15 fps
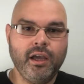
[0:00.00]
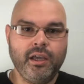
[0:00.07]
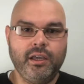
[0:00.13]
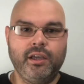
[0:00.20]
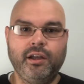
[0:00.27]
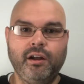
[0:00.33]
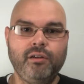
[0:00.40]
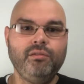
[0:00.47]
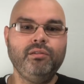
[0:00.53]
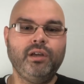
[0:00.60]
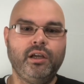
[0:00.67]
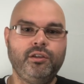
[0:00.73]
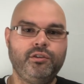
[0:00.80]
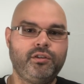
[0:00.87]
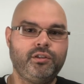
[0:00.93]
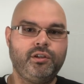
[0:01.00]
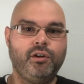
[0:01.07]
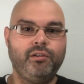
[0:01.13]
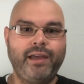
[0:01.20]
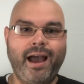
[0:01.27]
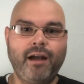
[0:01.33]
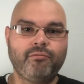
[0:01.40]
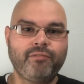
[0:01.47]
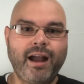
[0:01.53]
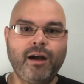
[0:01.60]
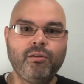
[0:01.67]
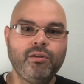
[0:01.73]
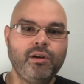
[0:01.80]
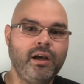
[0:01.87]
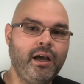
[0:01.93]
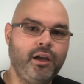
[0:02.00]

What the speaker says: You could go that route.